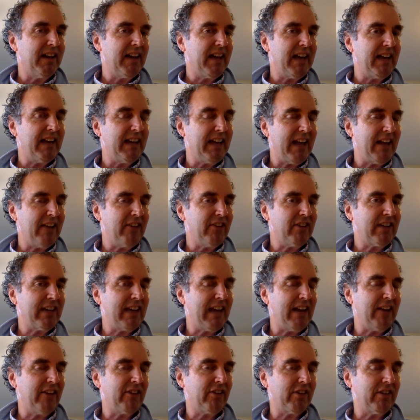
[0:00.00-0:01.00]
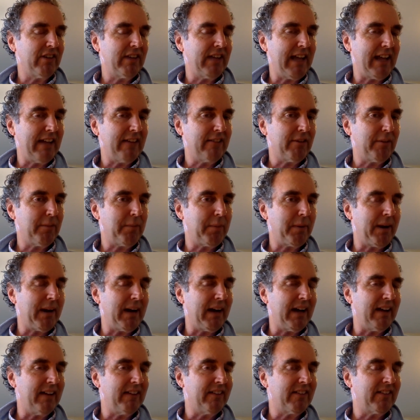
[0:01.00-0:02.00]
an educational
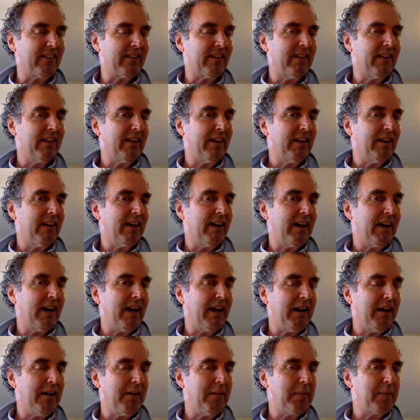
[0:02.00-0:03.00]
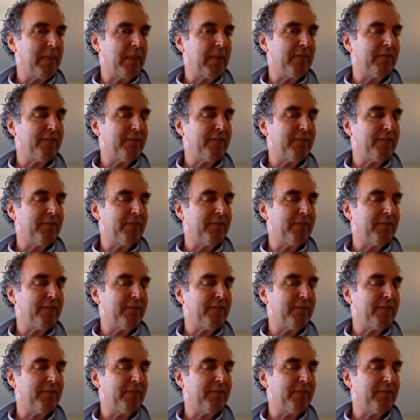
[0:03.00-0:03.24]
enterprise um,